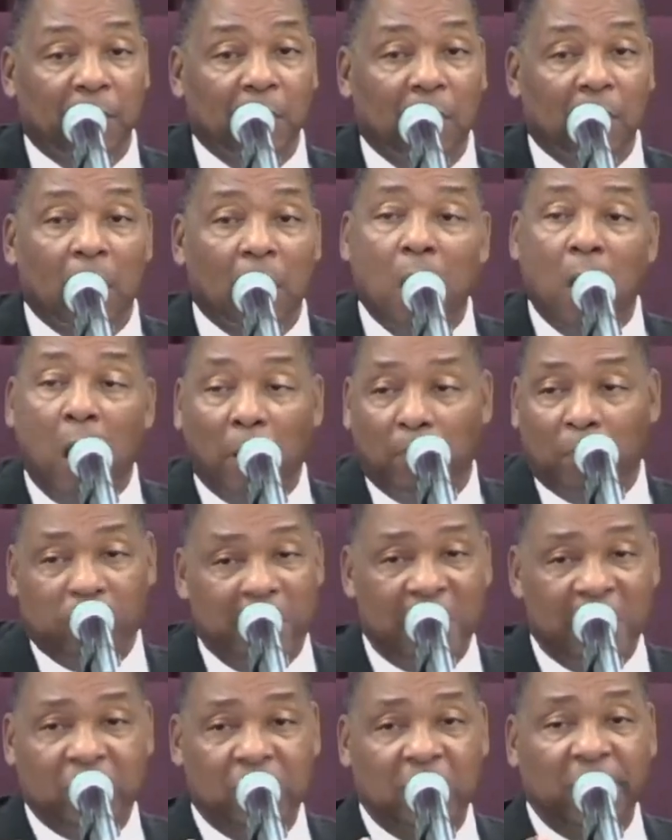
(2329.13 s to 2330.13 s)
God
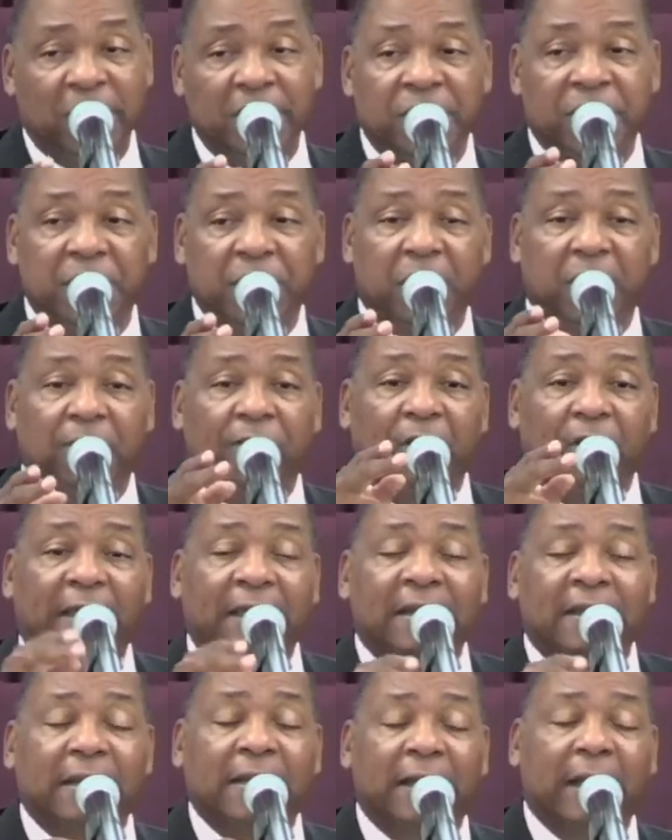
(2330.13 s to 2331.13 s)
bless you. Listen, if you're here
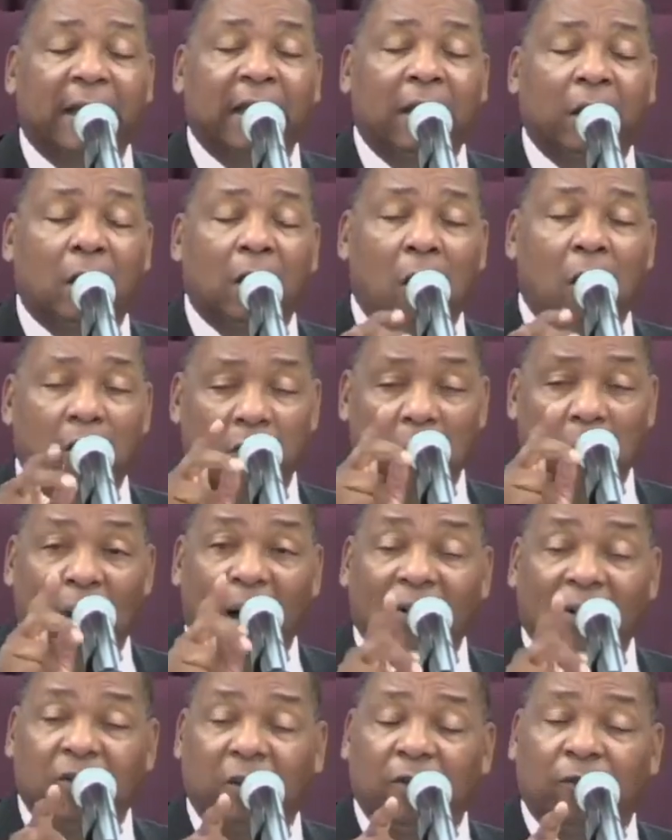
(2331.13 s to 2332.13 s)
today or you're
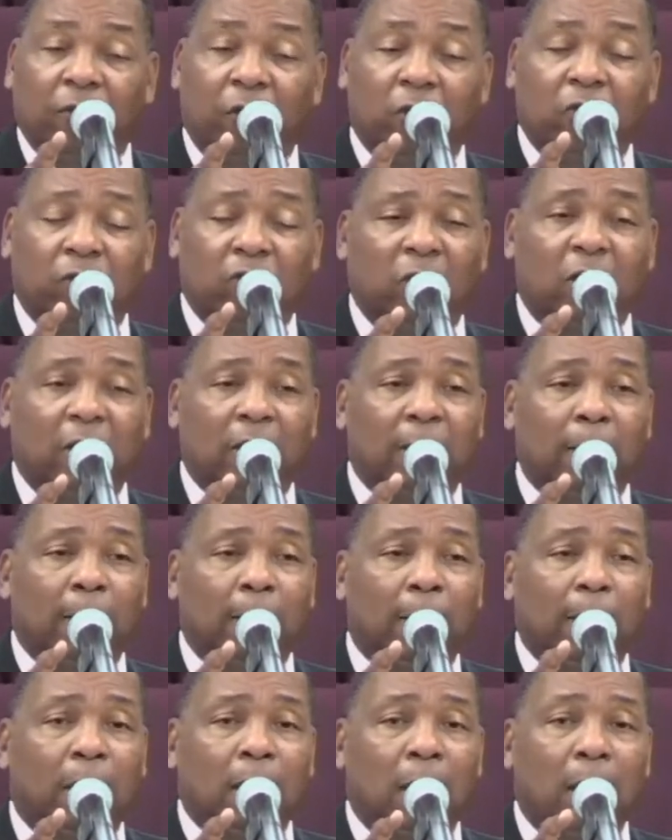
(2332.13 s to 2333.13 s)
watching virtually,
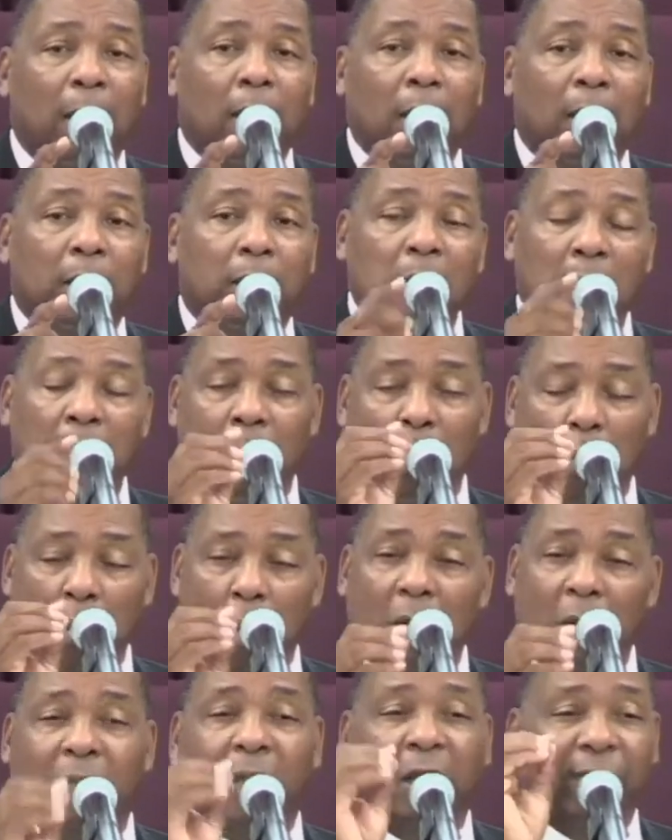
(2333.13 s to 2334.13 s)
number
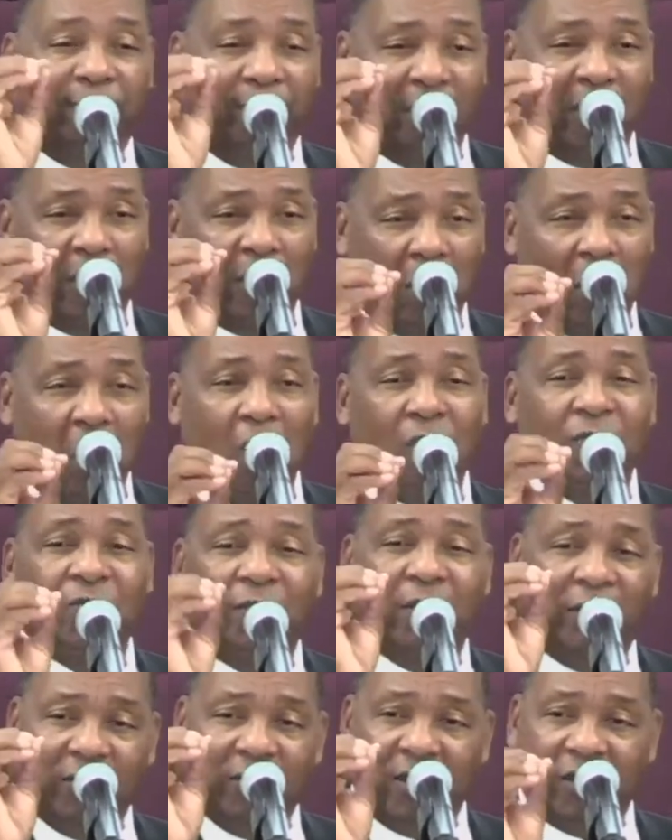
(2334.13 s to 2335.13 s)
one, if you're lost
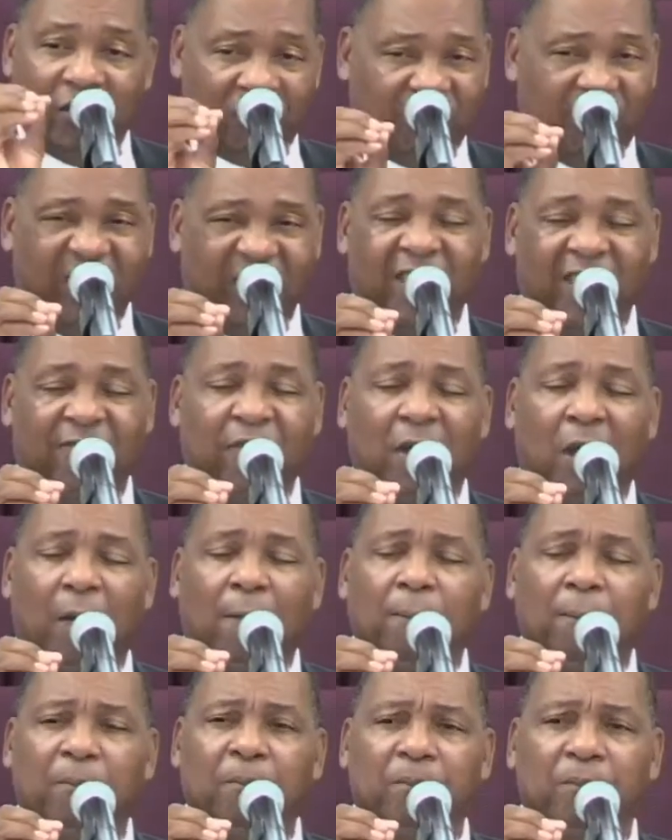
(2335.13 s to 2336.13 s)
and need a savior,
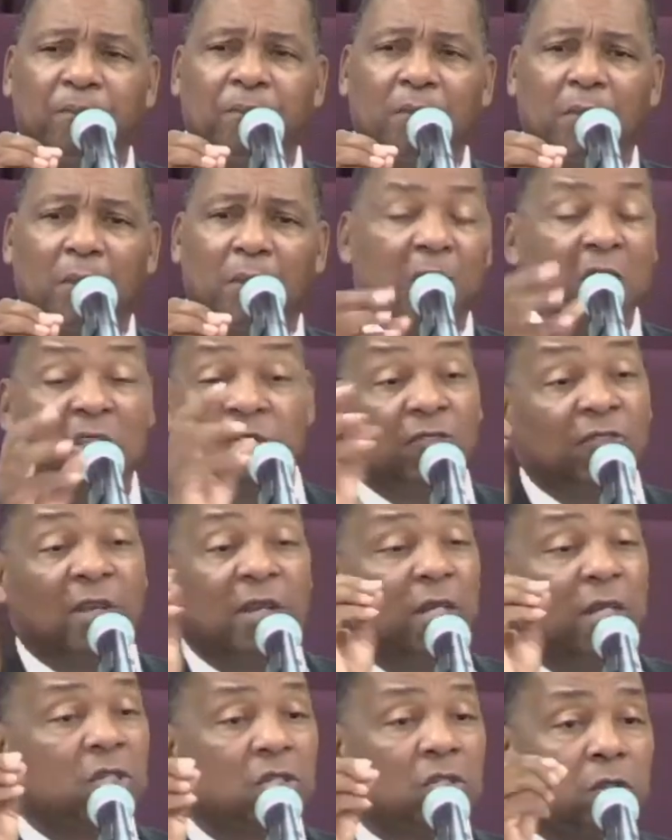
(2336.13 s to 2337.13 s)
it's
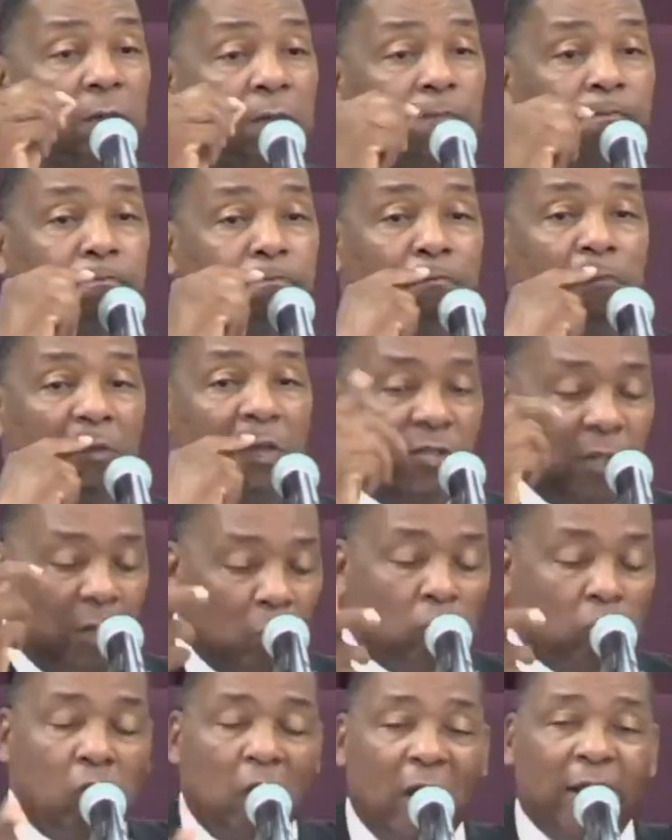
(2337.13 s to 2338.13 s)
finished. See, you're
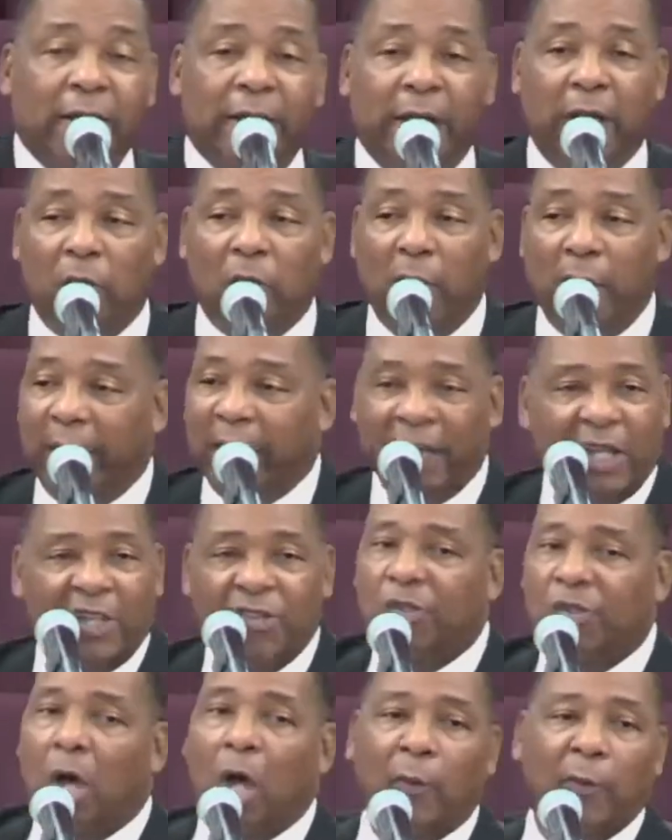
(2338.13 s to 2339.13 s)
trying to get ready.
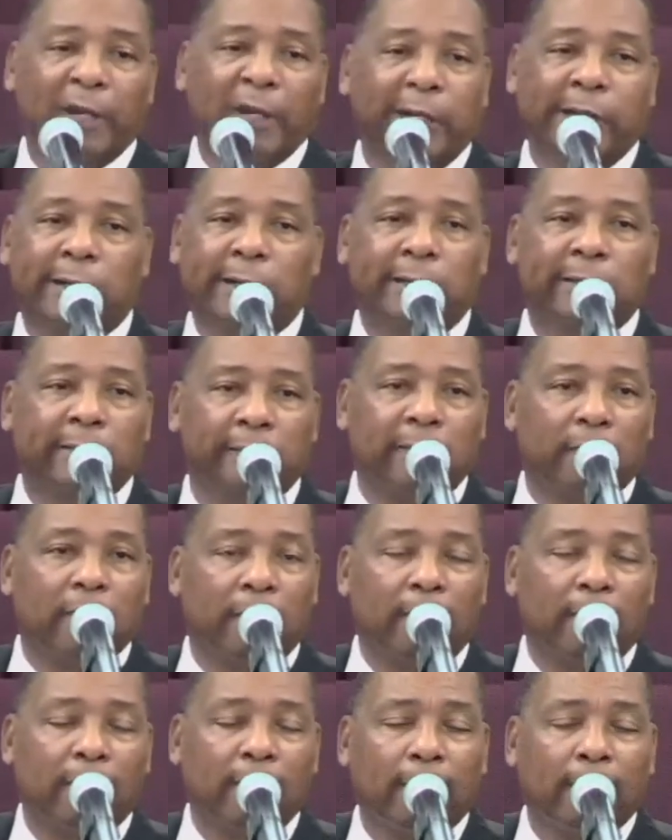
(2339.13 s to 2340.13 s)
It's already done.
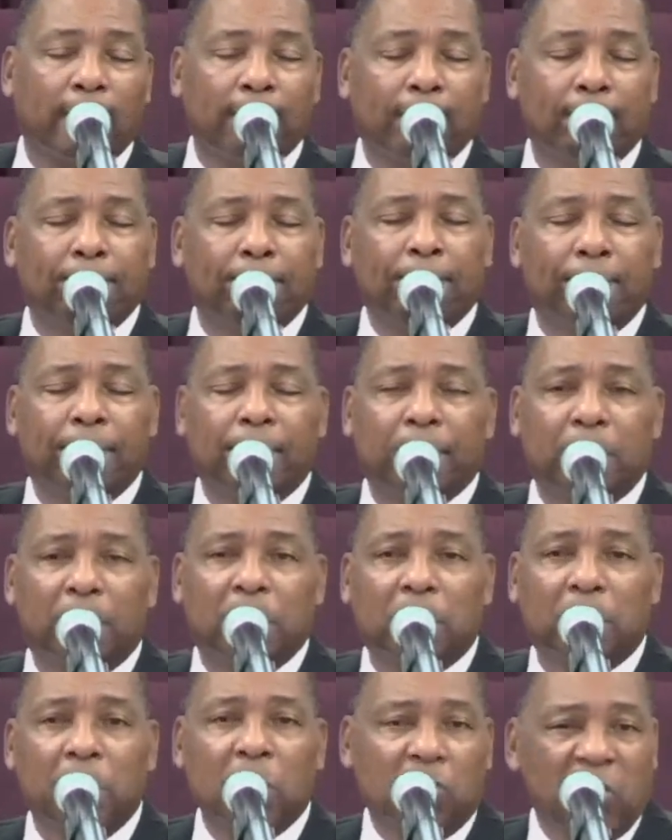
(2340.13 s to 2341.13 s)

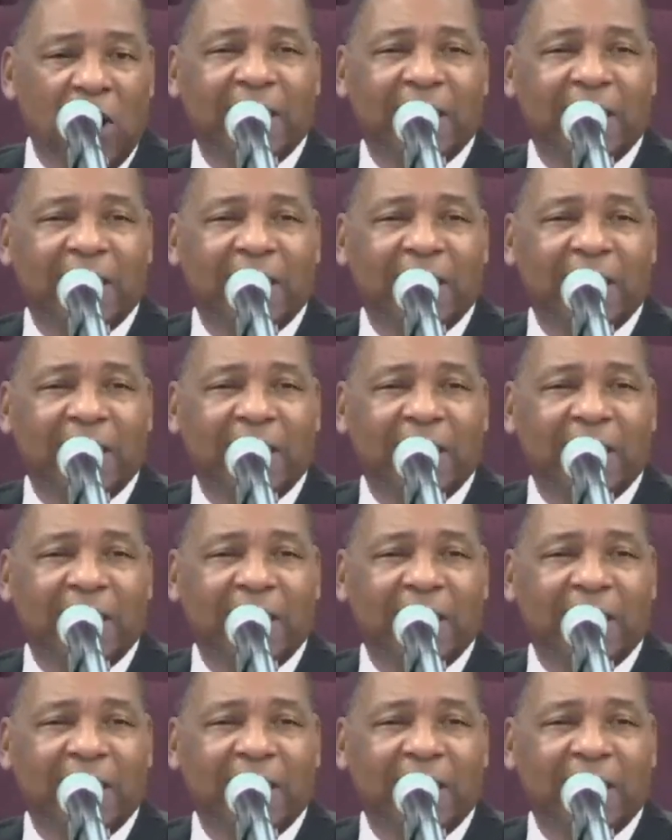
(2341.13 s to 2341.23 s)
You're trying to